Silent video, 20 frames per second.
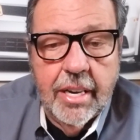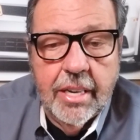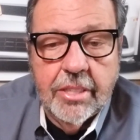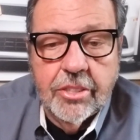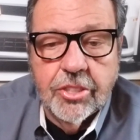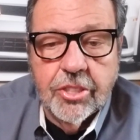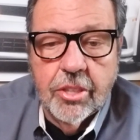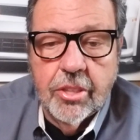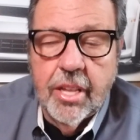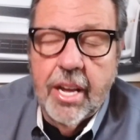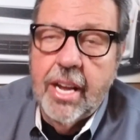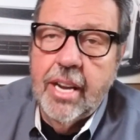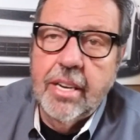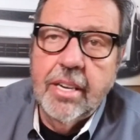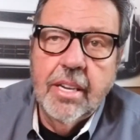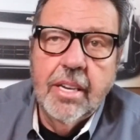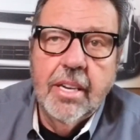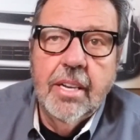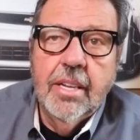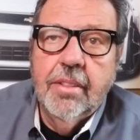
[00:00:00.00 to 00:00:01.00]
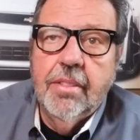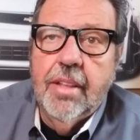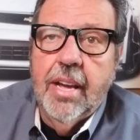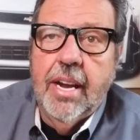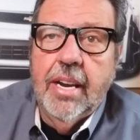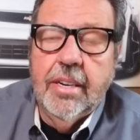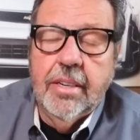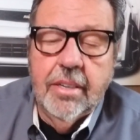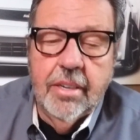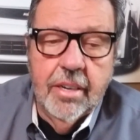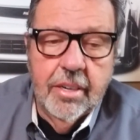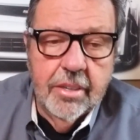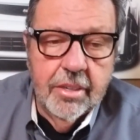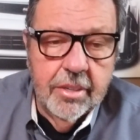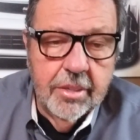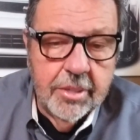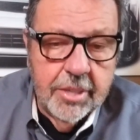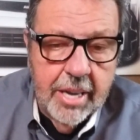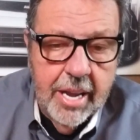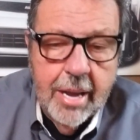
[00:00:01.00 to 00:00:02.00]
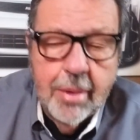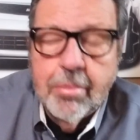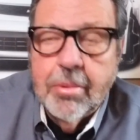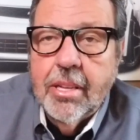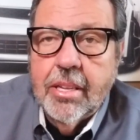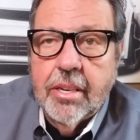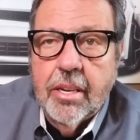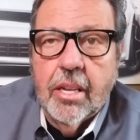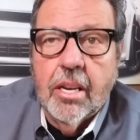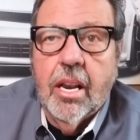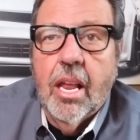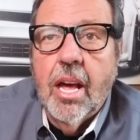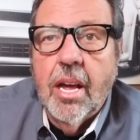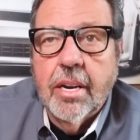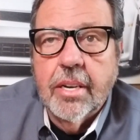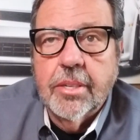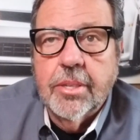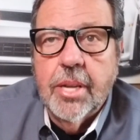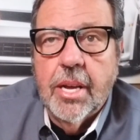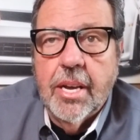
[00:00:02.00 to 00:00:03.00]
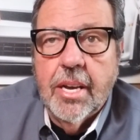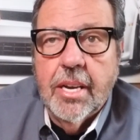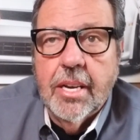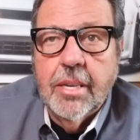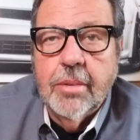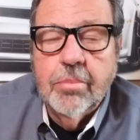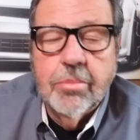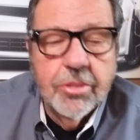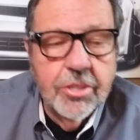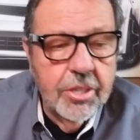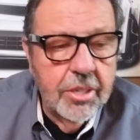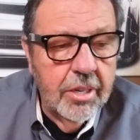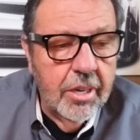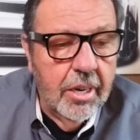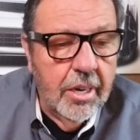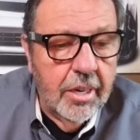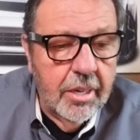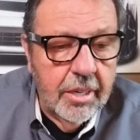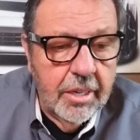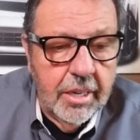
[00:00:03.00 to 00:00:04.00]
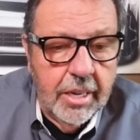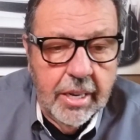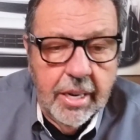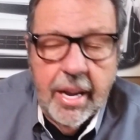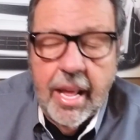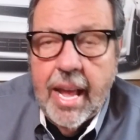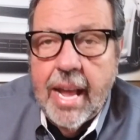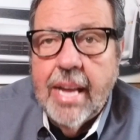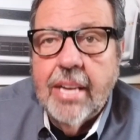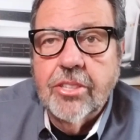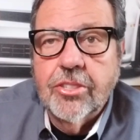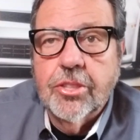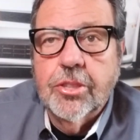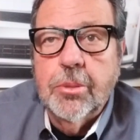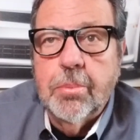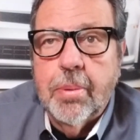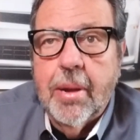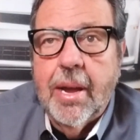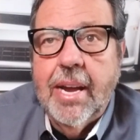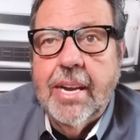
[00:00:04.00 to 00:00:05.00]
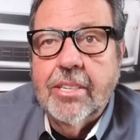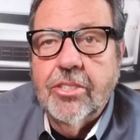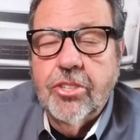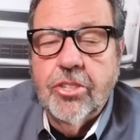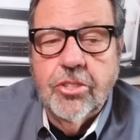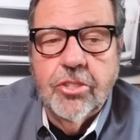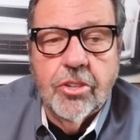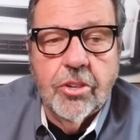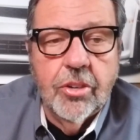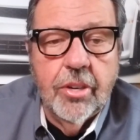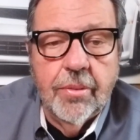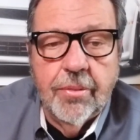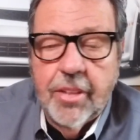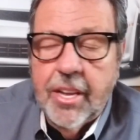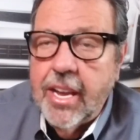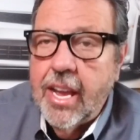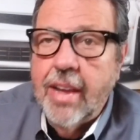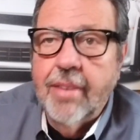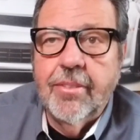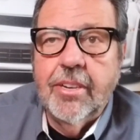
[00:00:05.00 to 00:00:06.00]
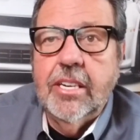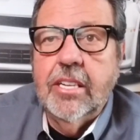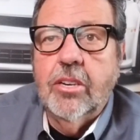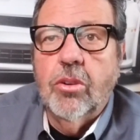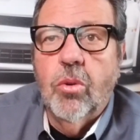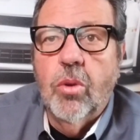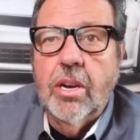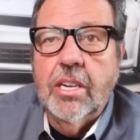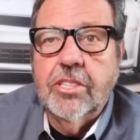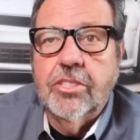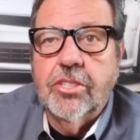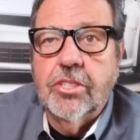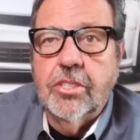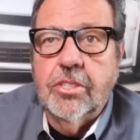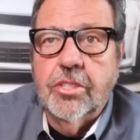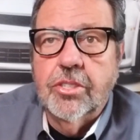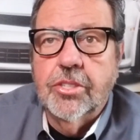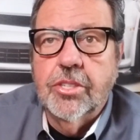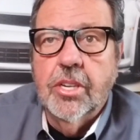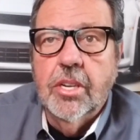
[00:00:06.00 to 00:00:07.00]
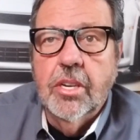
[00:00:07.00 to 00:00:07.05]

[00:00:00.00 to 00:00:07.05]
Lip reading: And so that tablet, a lot of times, it asks the passenger if they have any questions